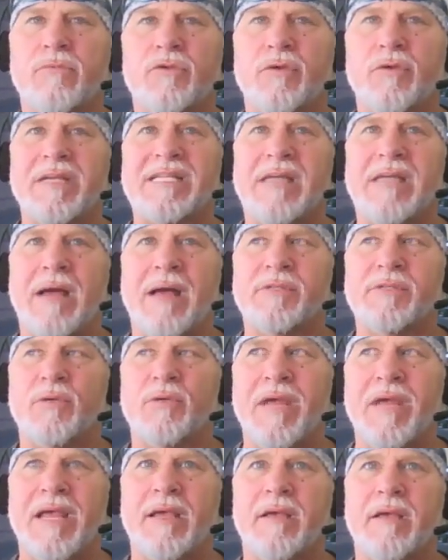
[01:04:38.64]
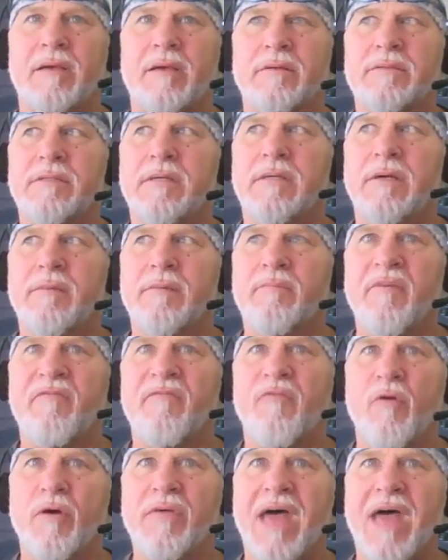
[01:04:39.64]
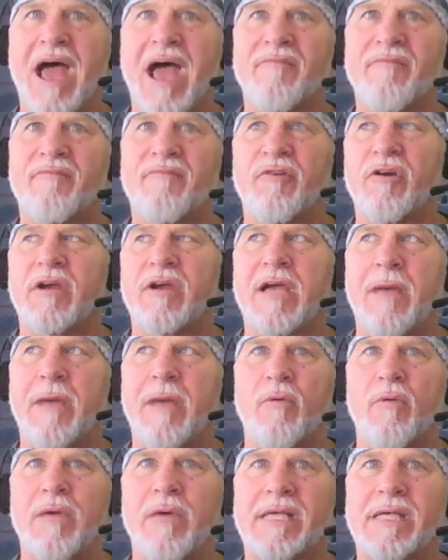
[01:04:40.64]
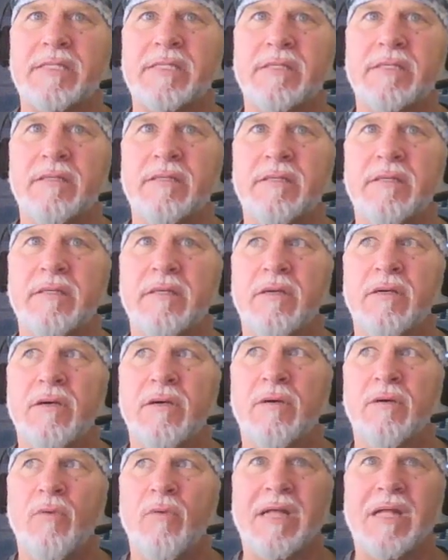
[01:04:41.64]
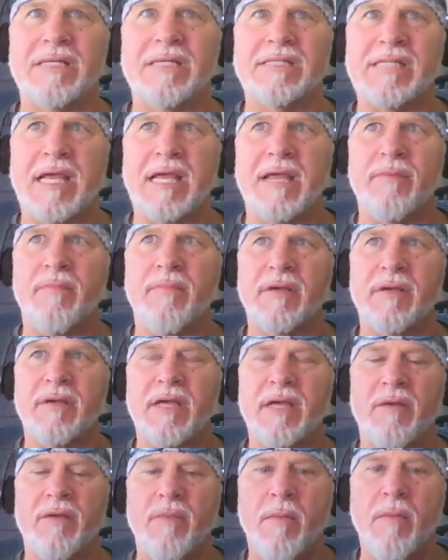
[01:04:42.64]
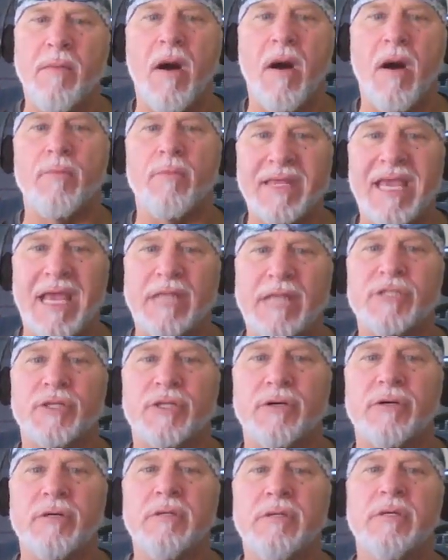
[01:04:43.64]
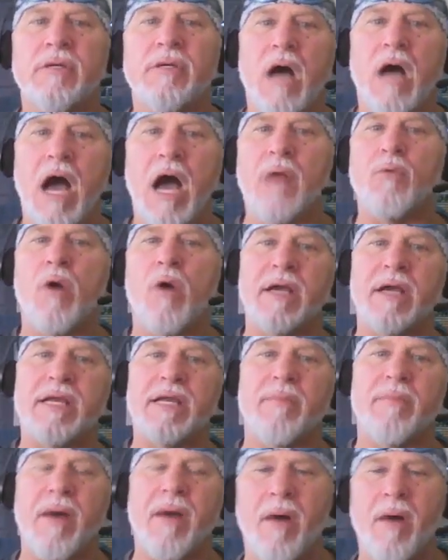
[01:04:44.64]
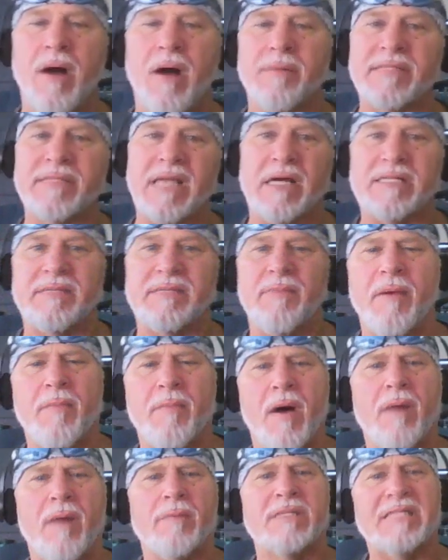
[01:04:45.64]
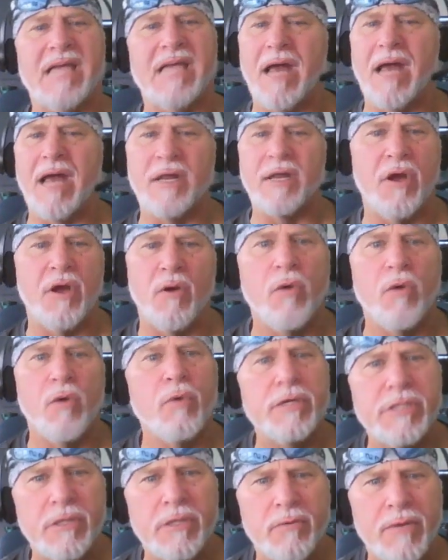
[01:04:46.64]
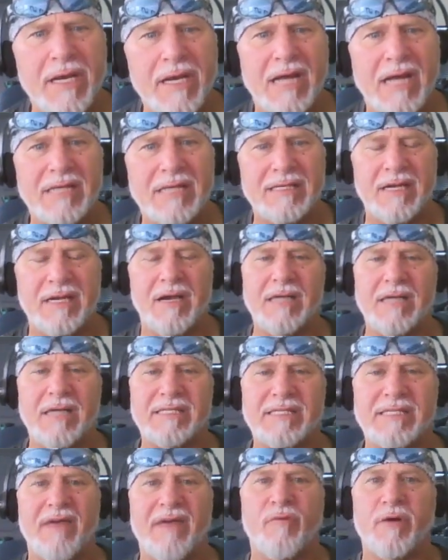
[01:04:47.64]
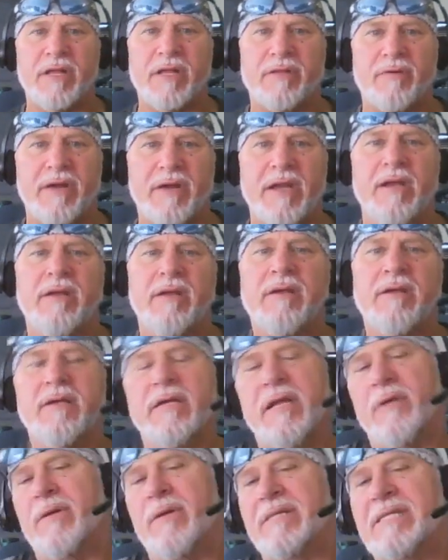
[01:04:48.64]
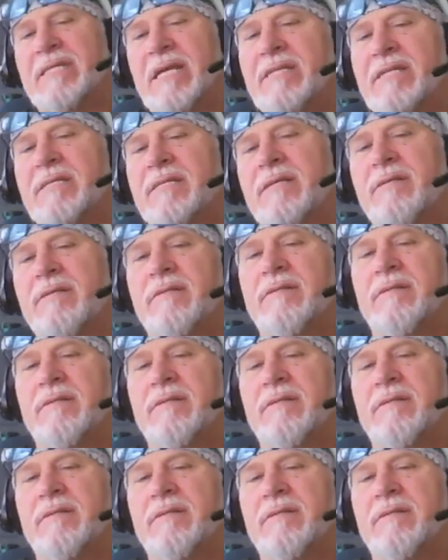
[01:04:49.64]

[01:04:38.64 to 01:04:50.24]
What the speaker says: 3 times a week before that for a couple weeks while I was taking care of my mom with cancer. I'd walk into my mom's house and my mom would say out of nowhere, "Would you read Isaiah 43?" You know what it says?